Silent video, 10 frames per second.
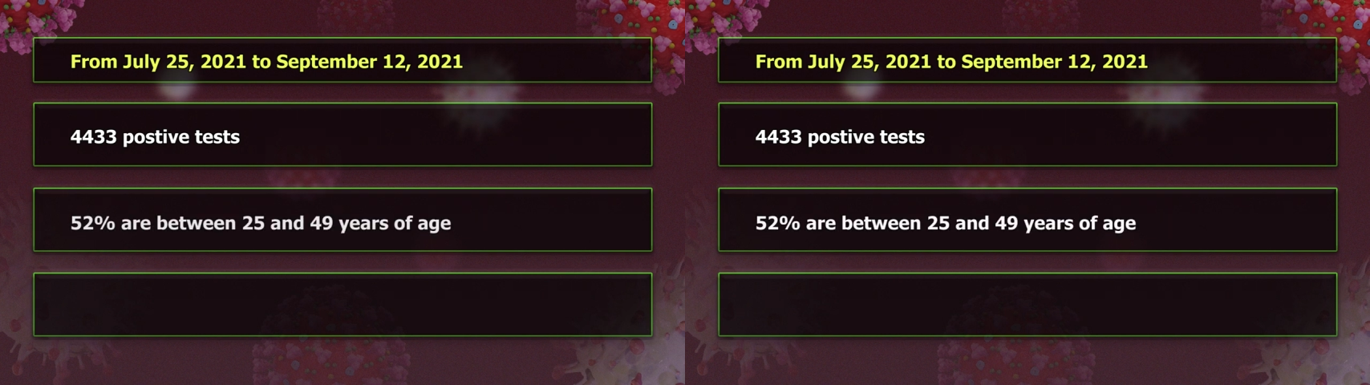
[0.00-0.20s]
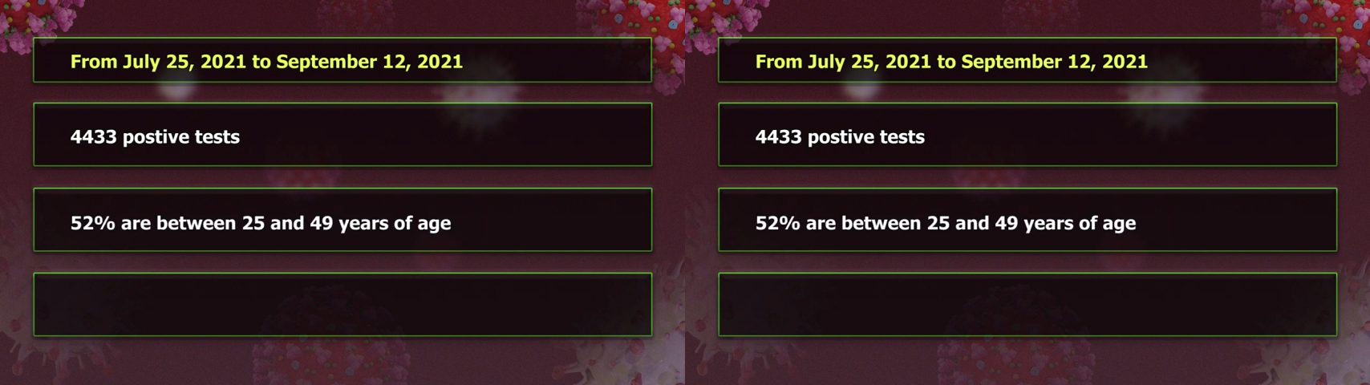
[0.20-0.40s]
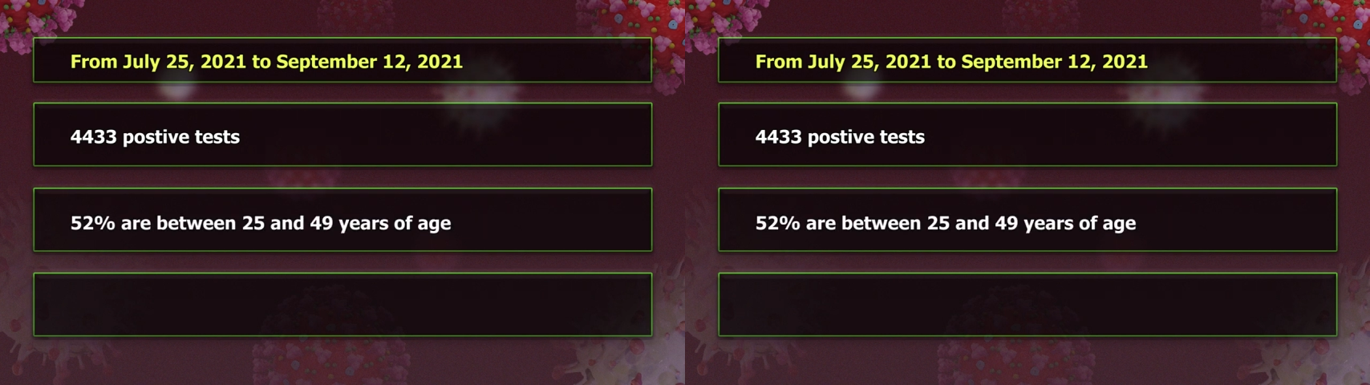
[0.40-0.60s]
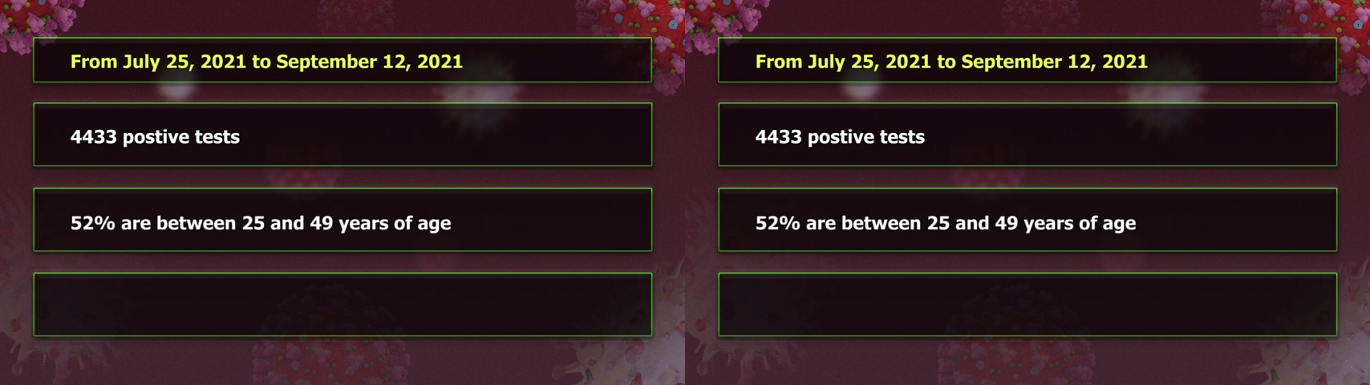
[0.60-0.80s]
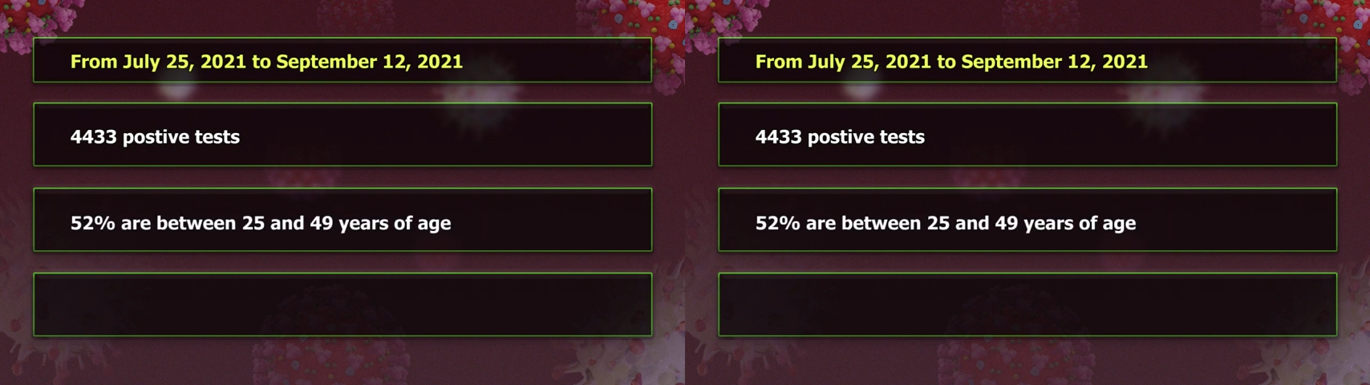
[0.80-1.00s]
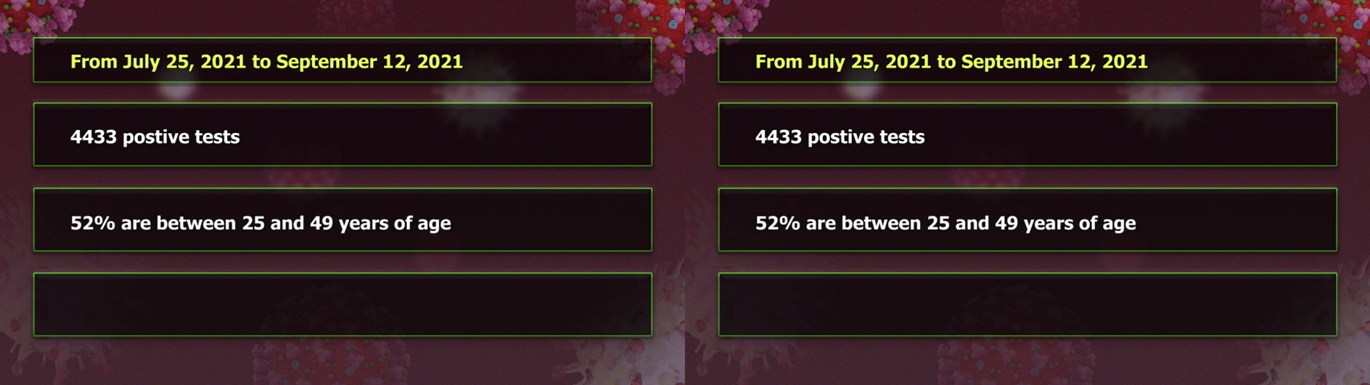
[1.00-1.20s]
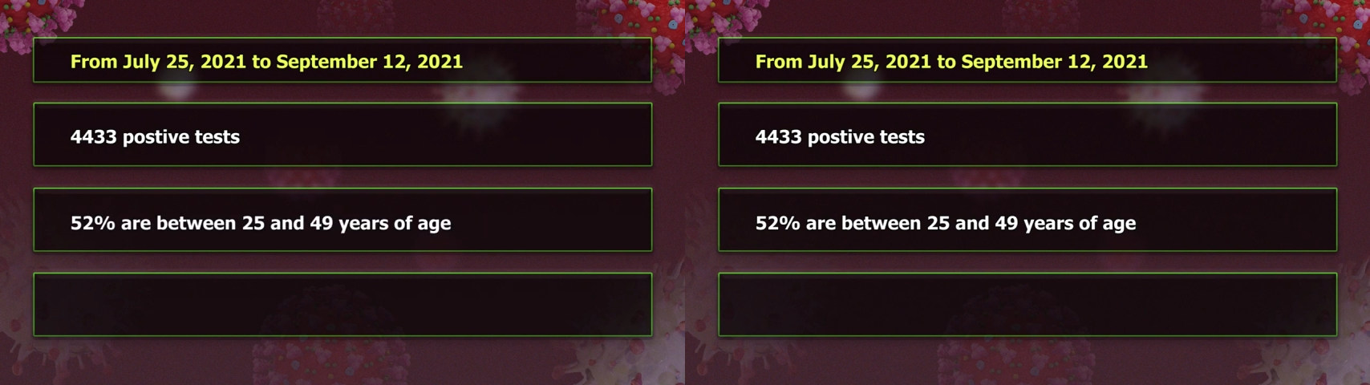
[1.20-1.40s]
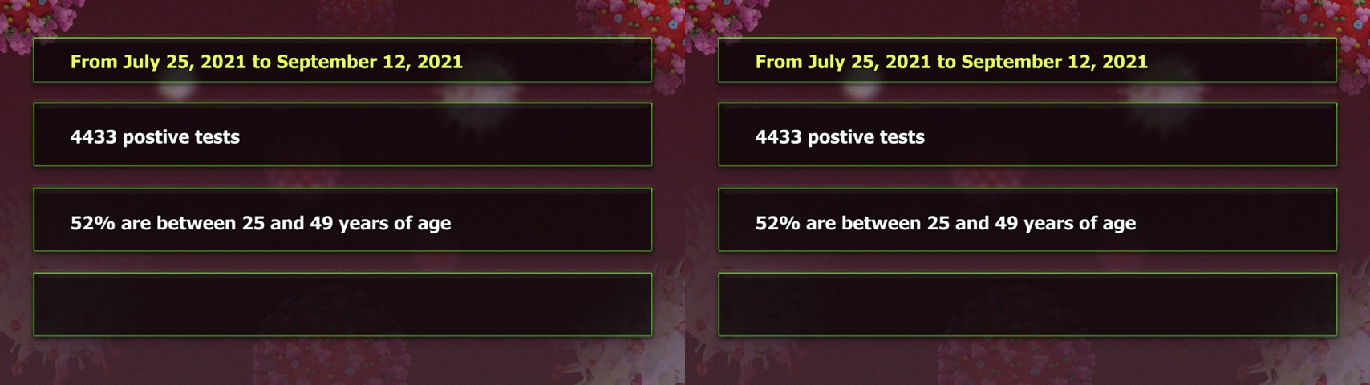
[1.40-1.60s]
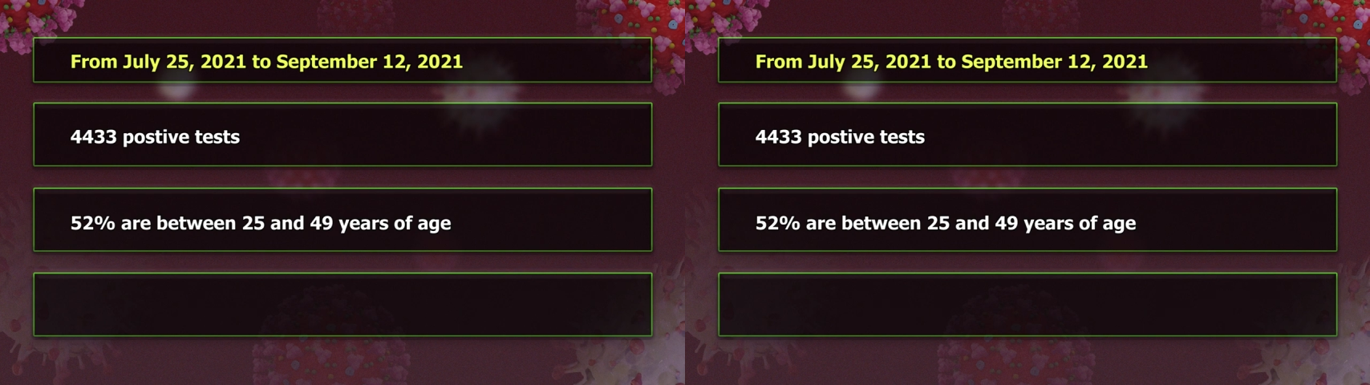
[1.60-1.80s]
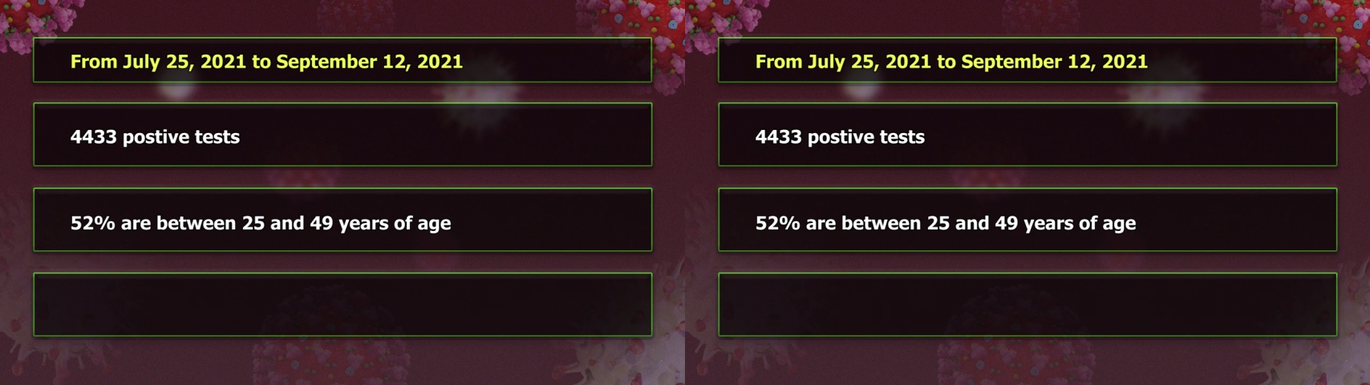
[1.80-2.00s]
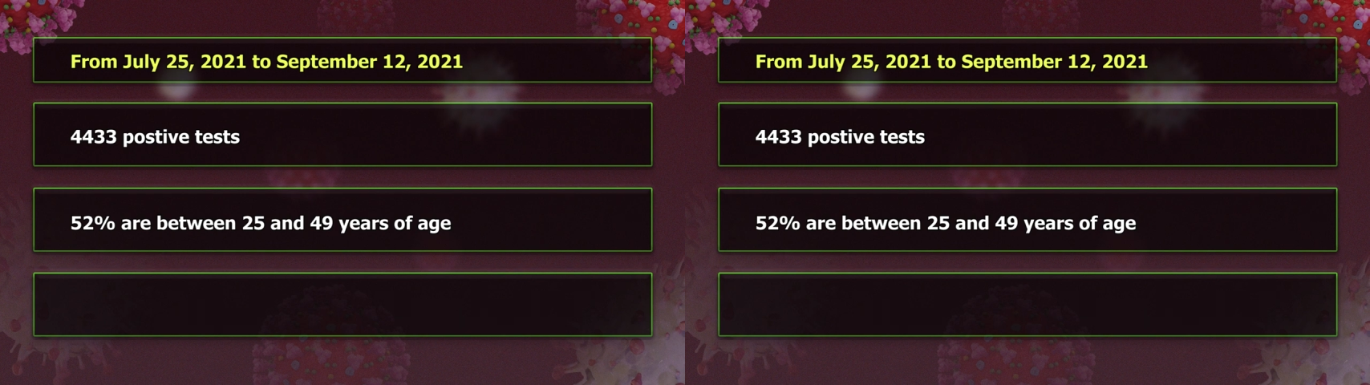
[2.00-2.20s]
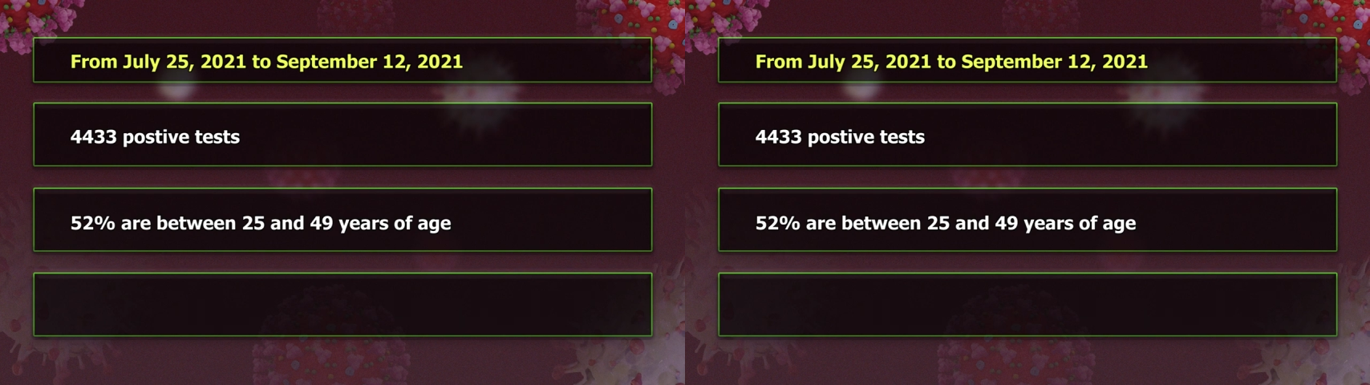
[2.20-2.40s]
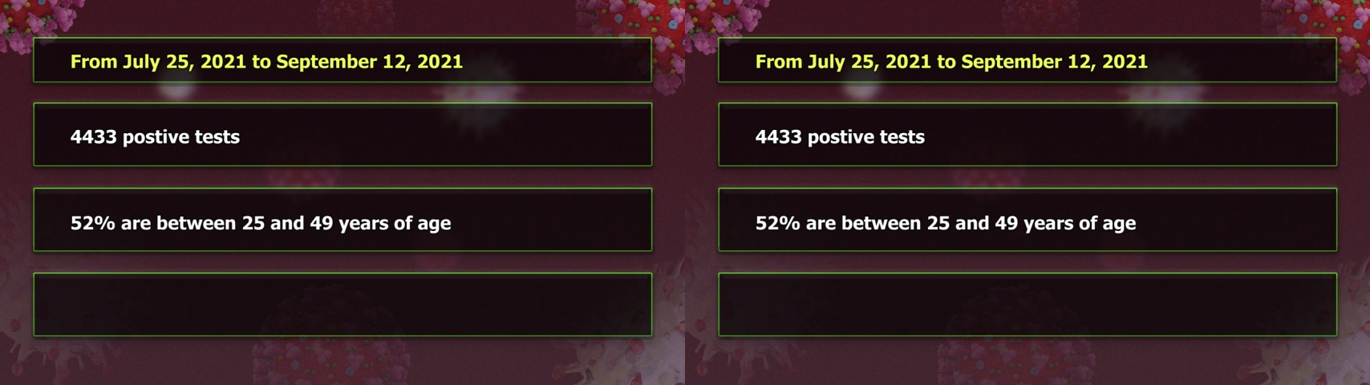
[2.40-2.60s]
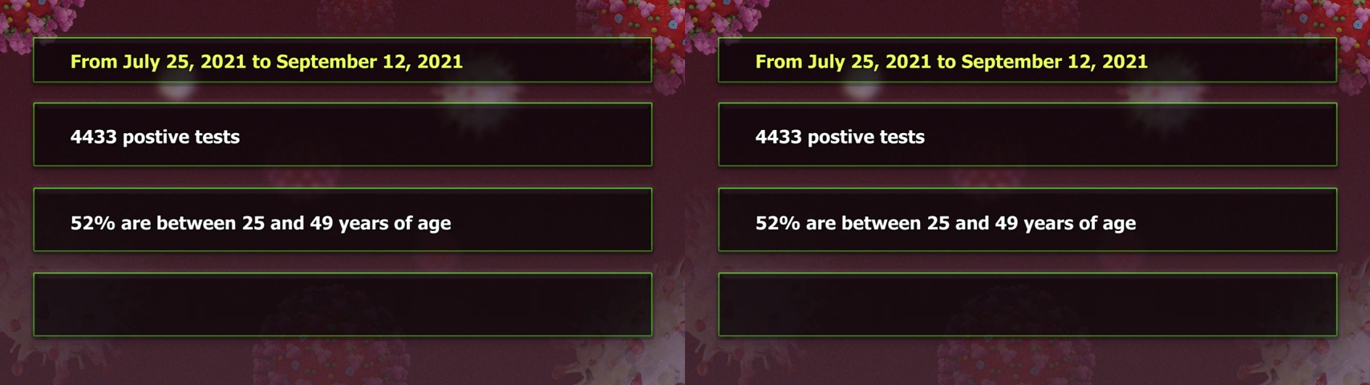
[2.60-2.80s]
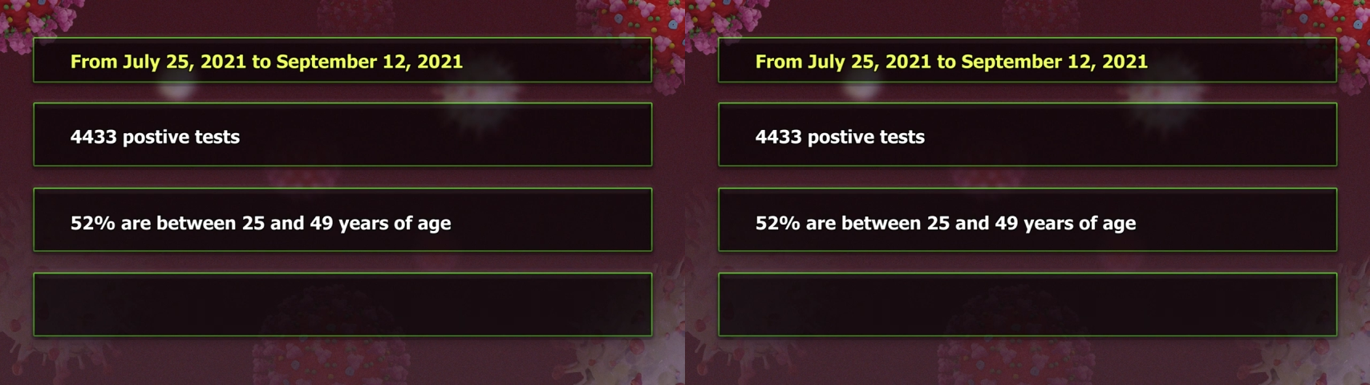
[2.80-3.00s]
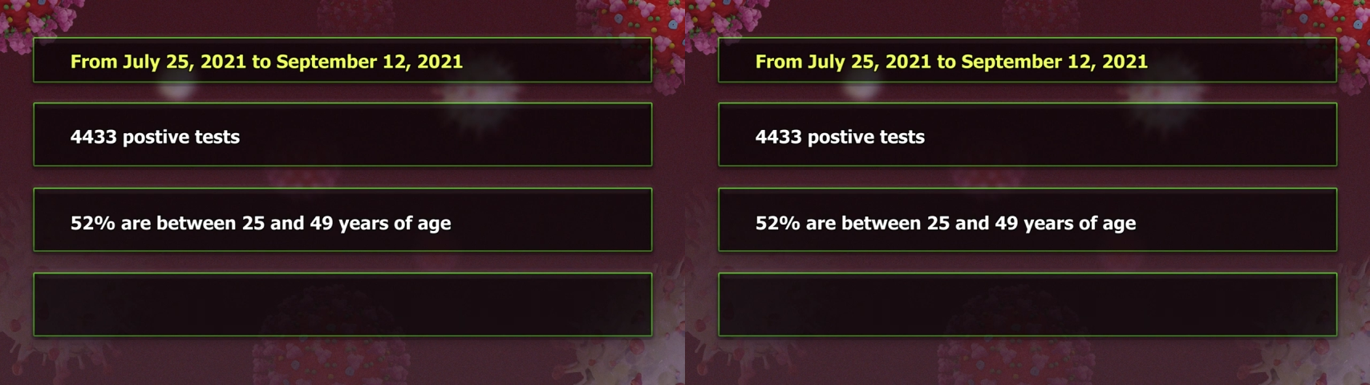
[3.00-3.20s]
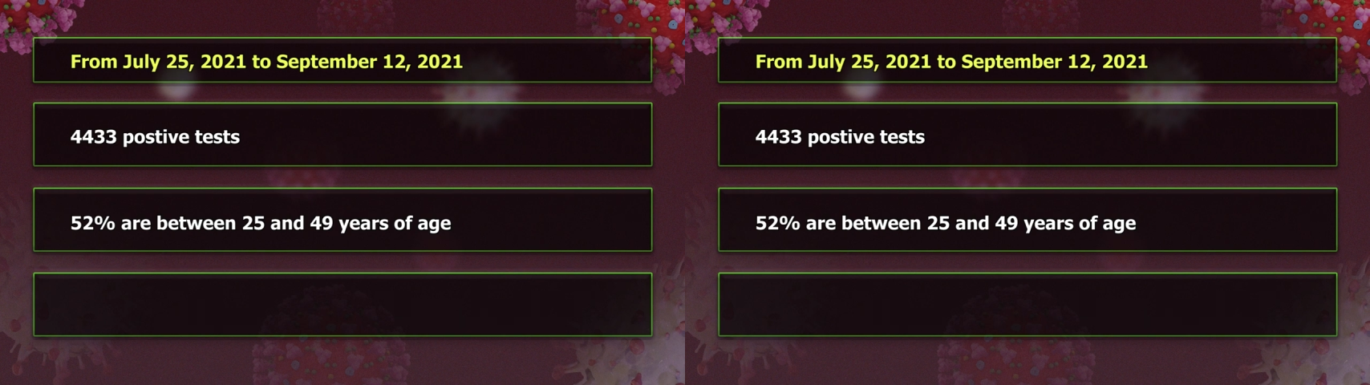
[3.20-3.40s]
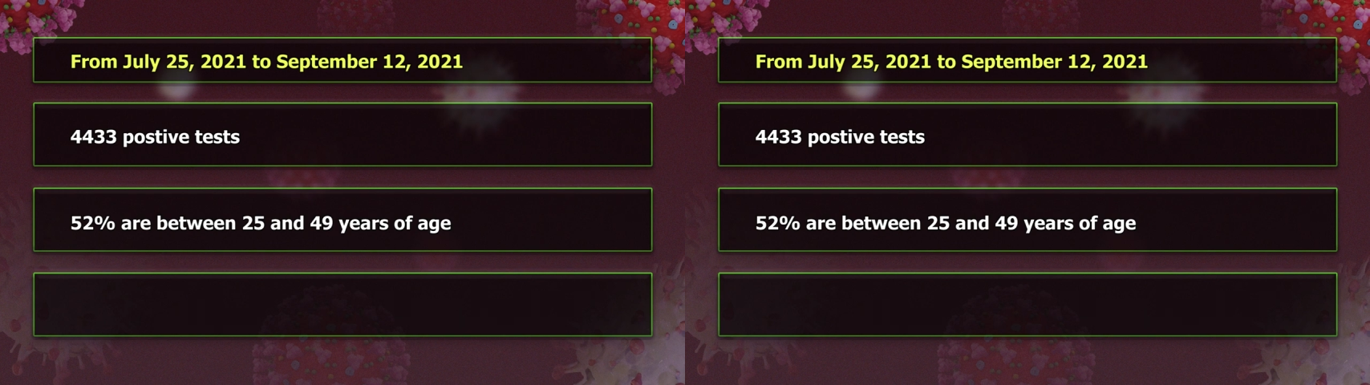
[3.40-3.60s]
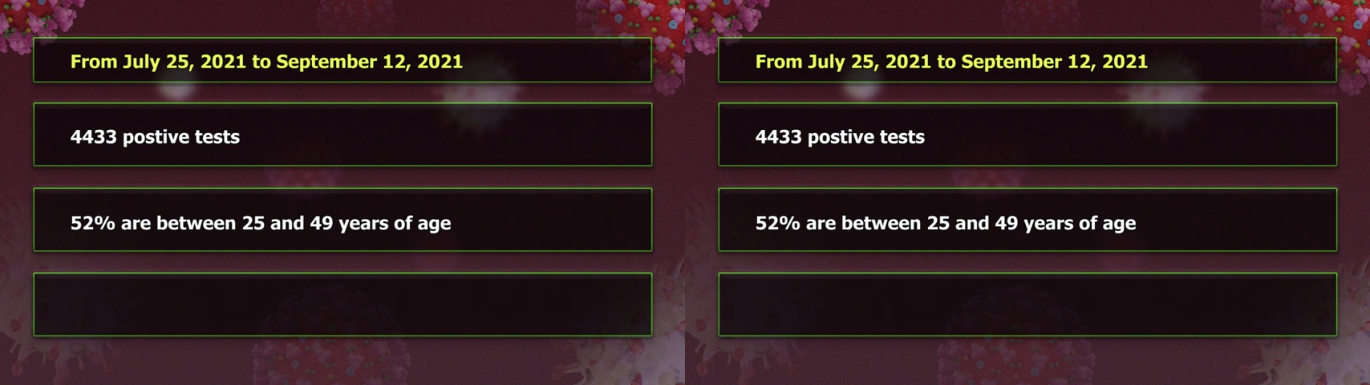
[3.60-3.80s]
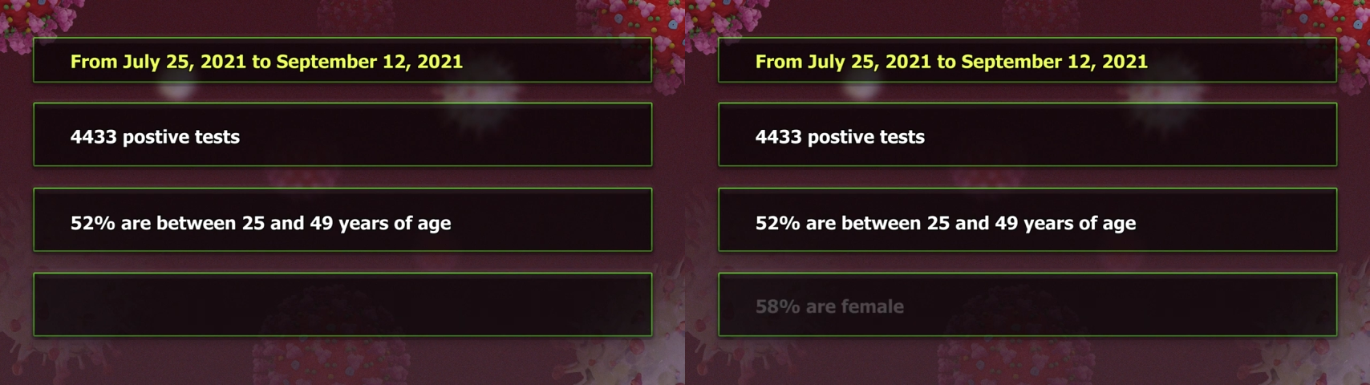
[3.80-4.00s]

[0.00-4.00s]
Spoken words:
Nobody's mouth can be seen.